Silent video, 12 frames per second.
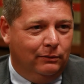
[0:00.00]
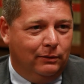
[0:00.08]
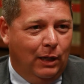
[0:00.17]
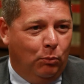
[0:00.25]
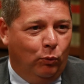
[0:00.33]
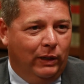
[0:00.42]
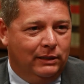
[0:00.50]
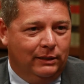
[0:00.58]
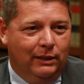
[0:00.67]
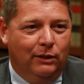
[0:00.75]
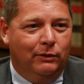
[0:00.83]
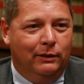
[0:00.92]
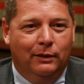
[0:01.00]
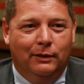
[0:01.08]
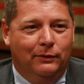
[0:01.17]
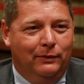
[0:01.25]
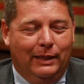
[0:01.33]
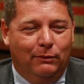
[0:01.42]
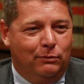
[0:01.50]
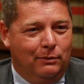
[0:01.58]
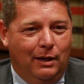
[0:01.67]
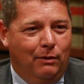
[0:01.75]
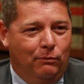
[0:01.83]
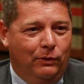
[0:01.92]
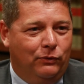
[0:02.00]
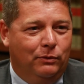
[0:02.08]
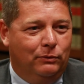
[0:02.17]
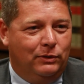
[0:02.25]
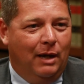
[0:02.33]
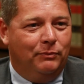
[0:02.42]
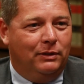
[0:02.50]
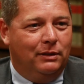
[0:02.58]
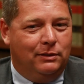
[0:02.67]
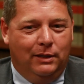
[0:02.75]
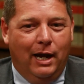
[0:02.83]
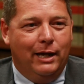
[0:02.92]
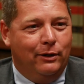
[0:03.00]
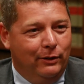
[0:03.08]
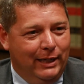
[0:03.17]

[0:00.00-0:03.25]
a couple weeks ago, and they were uh, went through stopped at this diner.